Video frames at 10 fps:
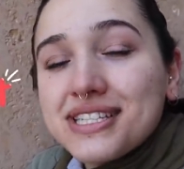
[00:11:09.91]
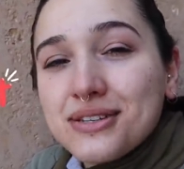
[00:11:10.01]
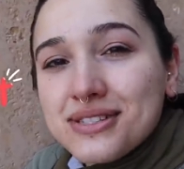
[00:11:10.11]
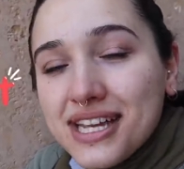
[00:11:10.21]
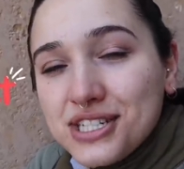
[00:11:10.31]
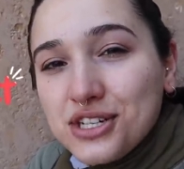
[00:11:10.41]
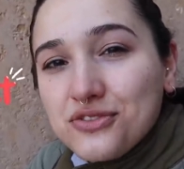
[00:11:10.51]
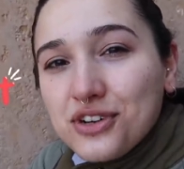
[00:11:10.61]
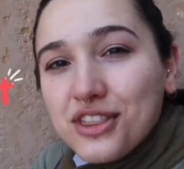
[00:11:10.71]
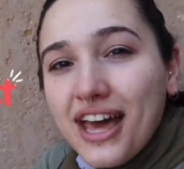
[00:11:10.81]
so stay tuned
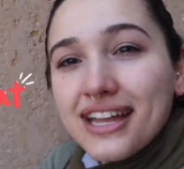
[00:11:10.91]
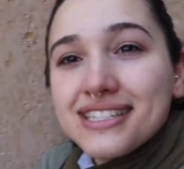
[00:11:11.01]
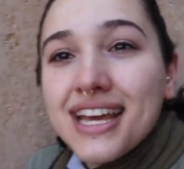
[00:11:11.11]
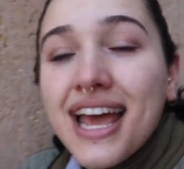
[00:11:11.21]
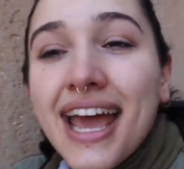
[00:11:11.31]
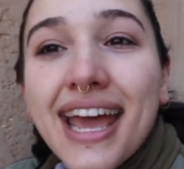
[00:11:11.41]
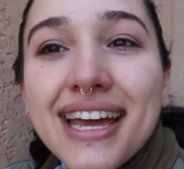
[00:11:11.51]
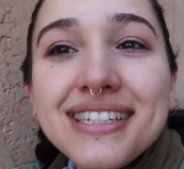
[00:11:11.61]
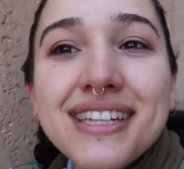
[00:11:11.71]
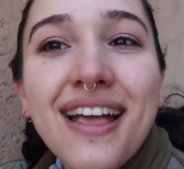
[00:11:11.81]
for that,
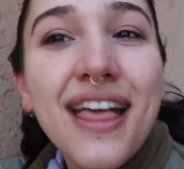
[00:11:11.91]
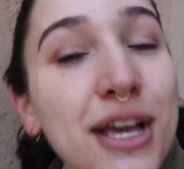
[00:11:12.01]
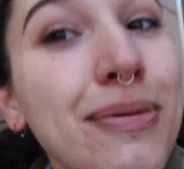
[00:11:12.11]
and